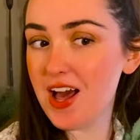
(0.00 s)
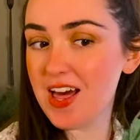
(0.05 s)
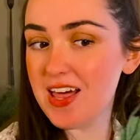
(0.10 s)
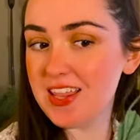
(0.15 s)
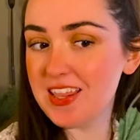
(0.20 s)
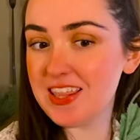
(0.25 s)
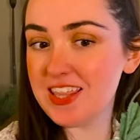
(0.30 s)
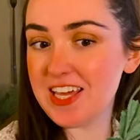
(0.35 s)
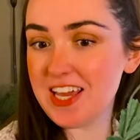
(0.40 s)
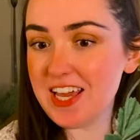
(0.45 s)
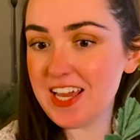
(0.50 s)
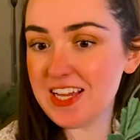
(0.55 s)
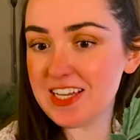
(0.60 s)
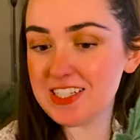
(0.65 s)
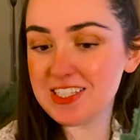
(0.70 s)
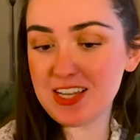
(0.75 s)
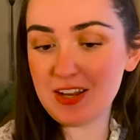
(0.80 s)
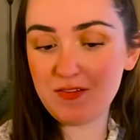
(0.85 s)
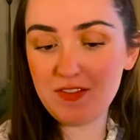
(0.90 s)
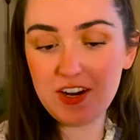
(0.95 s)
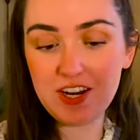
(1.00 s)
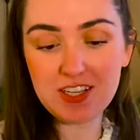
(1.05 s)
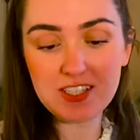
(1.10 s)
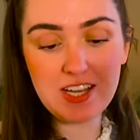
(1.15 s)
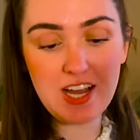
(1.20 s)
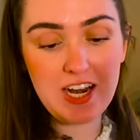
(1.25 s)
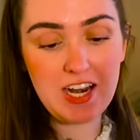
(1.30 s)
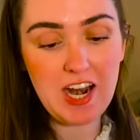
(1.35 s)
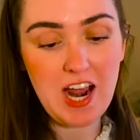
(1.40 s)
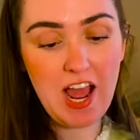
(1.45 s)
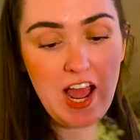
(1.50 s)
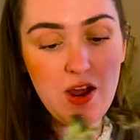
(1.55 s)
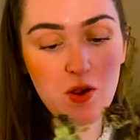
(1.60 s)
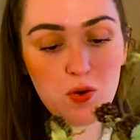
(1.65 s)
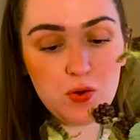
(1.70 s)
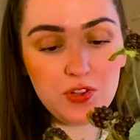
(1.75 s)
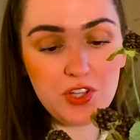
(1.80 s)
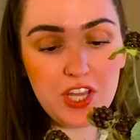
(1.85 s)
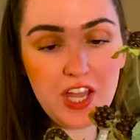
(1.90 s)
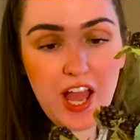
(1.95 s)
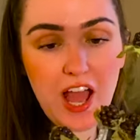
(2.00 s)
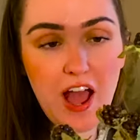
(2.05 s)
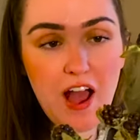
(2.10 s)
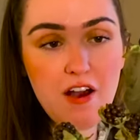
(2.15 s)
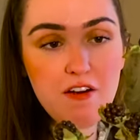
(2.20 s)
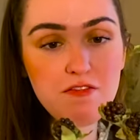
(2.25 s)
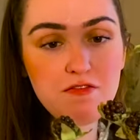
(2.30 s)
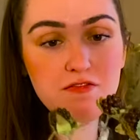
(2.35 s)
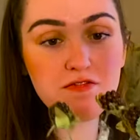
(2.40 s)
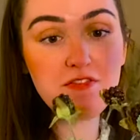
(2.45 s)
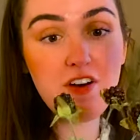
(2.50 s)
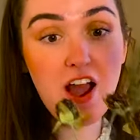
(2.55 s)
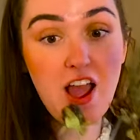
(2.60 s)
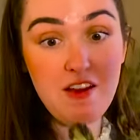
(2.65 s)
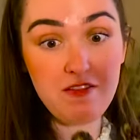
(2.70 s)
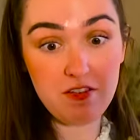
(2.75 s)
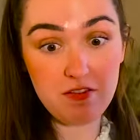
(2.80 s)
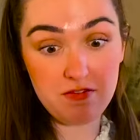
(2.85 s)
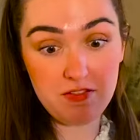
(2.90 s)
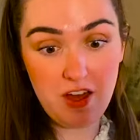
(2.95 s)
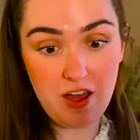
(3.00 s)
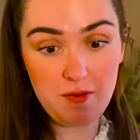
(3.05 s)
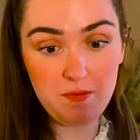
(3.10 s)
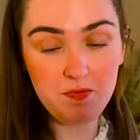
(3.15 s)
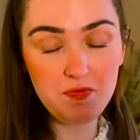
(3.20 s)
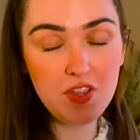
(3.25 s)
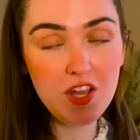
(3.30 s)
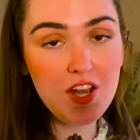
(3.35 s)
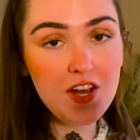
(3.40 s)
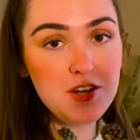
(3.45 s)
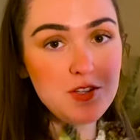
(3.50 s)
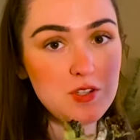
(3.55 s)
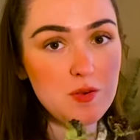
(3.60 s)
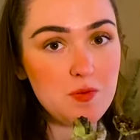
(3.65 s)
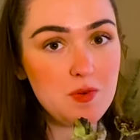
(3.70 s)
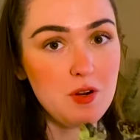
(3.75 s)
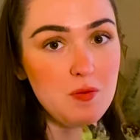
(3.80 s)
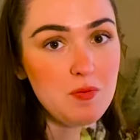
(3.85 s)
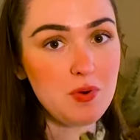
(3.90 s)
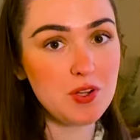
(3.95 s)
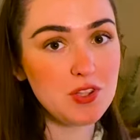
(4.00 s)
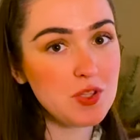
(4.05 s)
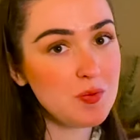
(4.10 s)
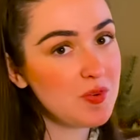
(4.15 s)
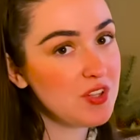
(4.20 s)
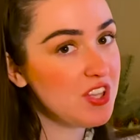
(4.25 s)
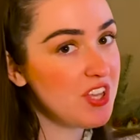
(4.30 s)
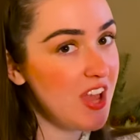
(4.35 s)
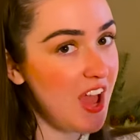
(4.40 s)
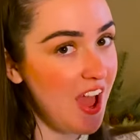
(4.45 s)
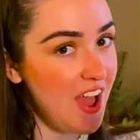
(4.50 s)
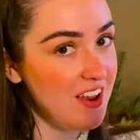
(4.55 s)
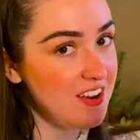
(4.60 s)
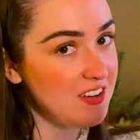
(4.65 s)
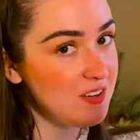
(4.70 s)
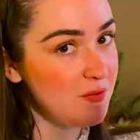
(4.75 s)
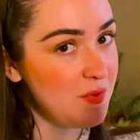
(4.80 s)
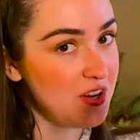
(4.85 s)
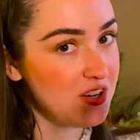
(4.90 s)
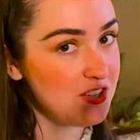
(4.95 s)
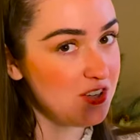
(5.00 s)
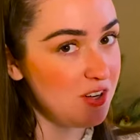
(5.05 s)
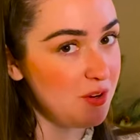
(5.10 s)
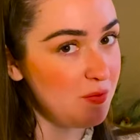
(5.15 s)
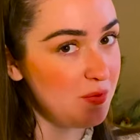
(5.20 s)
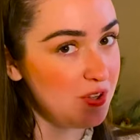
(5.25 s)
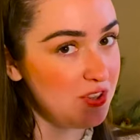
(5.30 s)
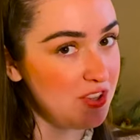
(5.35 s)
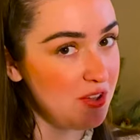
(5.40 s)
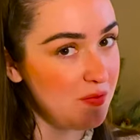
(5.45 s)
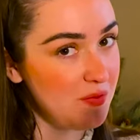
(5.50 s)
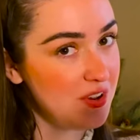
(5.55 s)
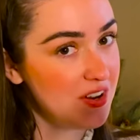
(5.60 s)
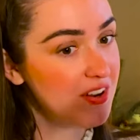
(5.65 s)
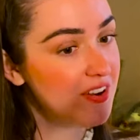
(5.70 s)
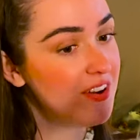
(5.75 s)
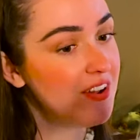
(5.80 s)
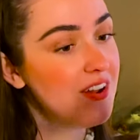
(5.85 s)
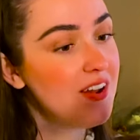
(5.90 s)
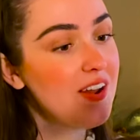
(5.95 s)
these, I'm very excited. I only have 5 of them, so I'm gonna put them at the end and make sure to put them in